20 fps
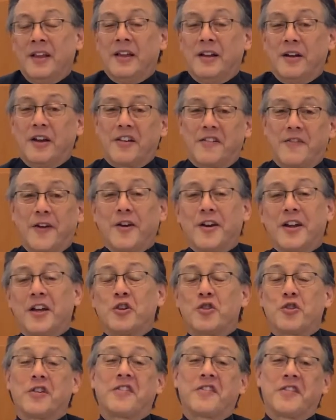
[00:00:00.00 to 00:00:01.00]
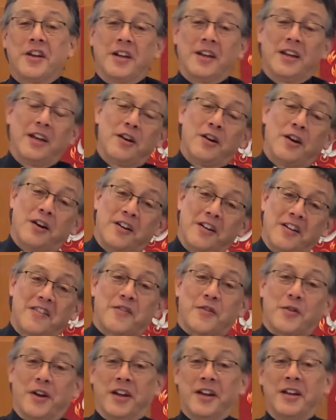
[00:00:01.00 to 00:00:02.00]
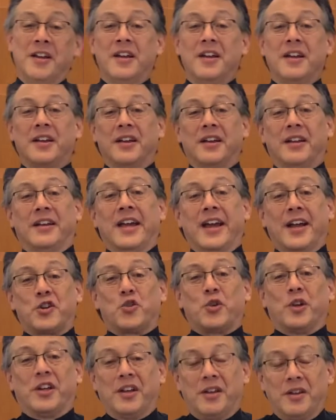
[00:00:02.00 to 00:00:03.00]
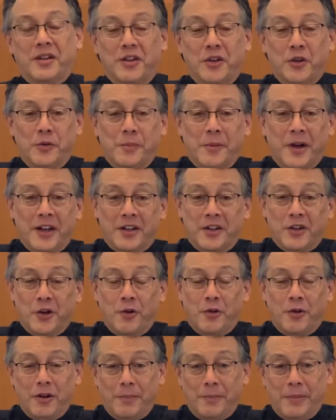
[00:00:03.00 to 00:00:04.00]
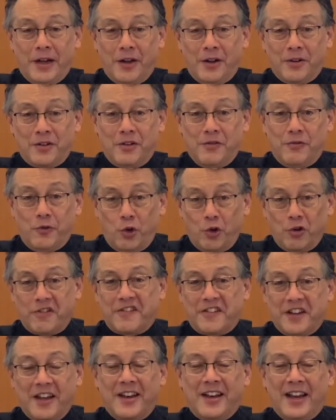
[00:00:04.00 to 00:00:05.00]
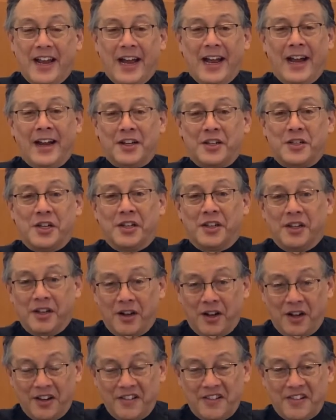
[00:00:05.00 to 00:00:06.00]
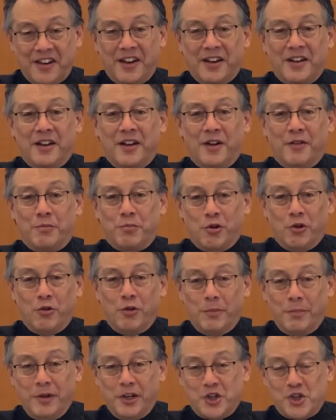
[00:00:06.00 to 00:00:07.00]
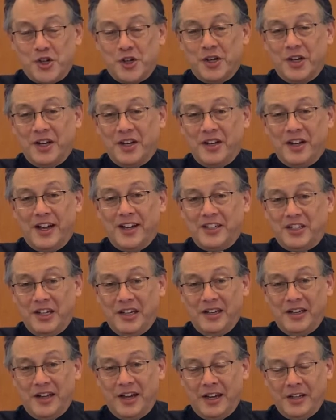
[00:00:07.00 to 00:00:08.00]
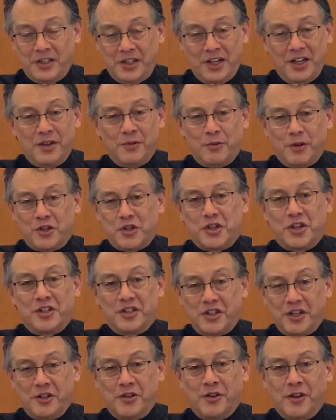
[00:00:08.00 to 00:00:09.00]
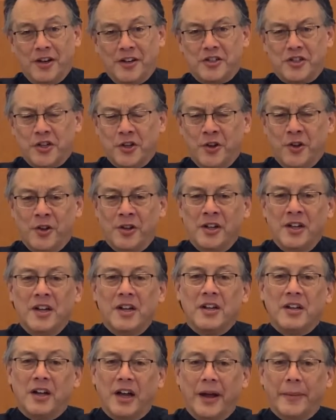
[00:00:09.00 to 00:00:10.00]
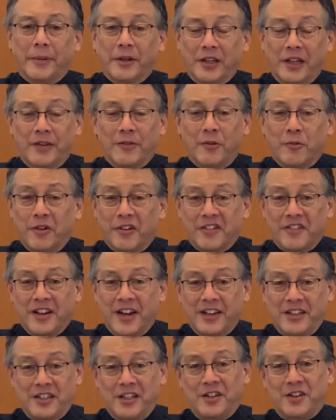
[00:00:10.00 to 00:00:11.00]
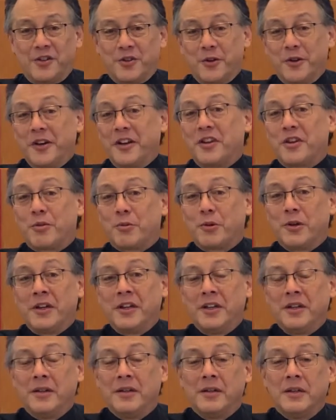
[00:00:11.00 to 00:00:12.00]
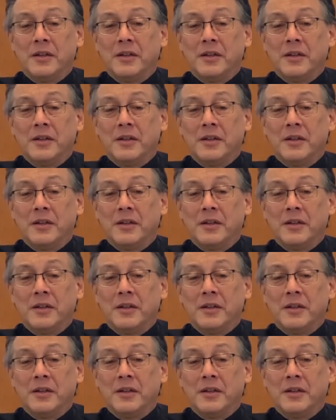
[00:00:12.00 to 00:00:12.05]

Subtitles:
Now, it's very interesting. In our history, naturally, you might know about the Volstead Act and the onset of prohibition in 1919, which continued until, I believe it was 1933.